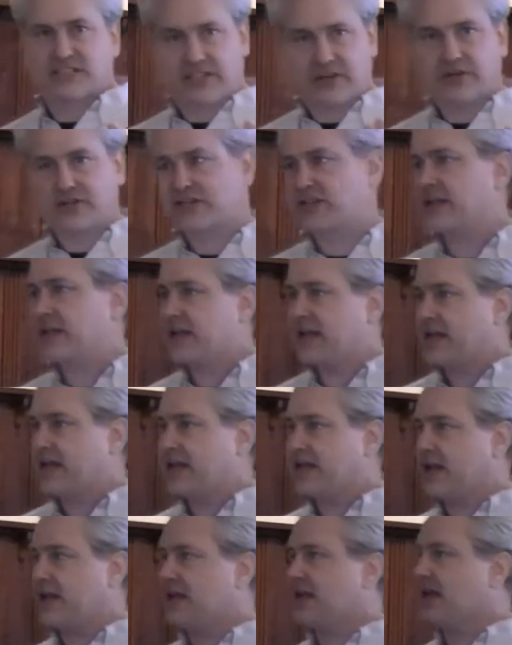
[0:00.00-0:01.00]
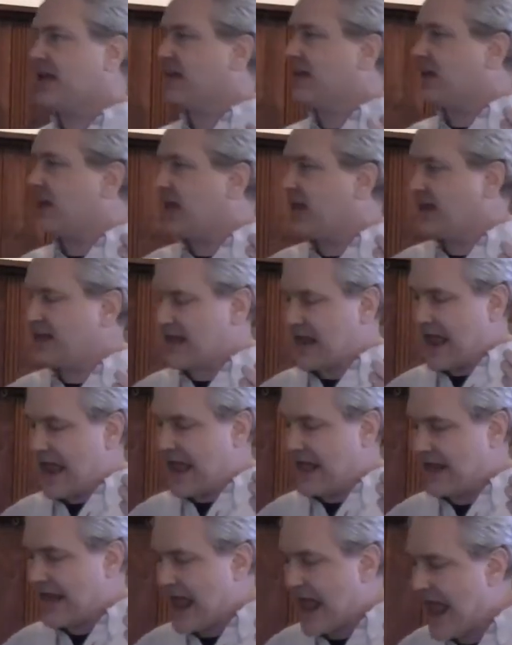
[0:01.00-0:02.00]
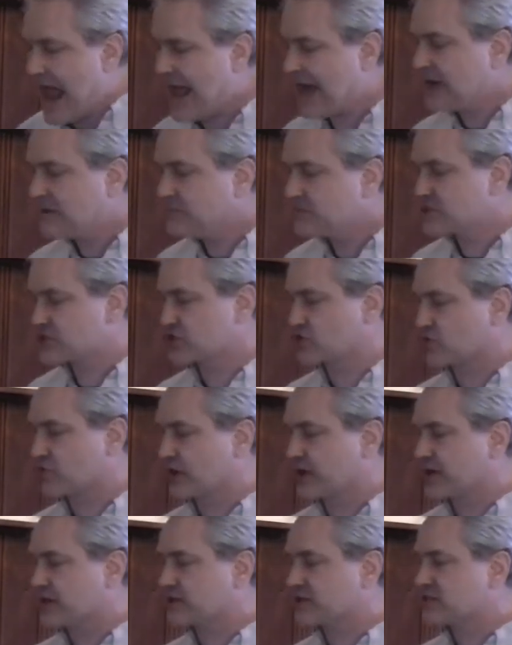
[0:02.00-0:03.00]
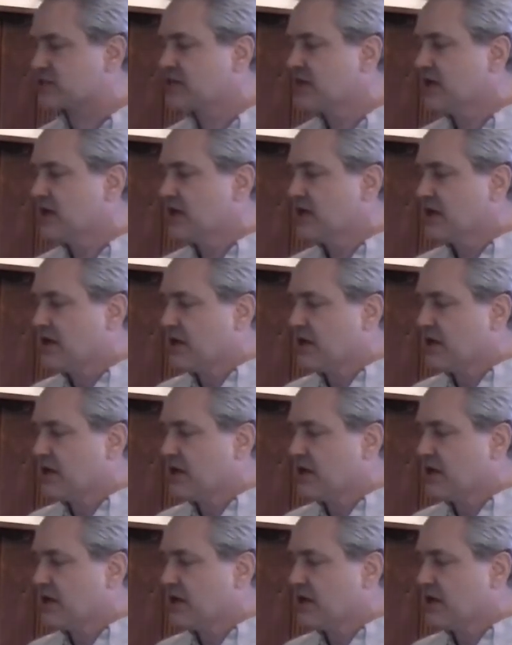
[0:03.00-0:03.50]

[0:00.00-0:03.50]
seriously, it, it, it, it, it hamstrings